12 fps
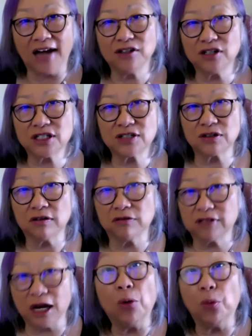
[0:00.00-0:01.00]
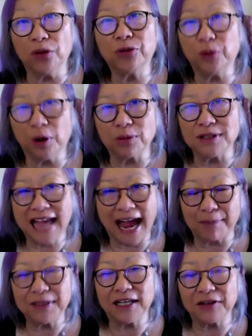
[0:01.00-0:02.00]
I just dealt with what was
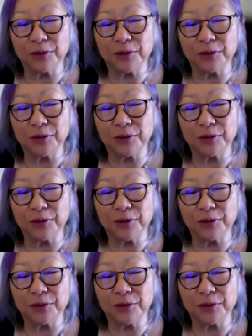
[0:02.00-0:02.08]
happening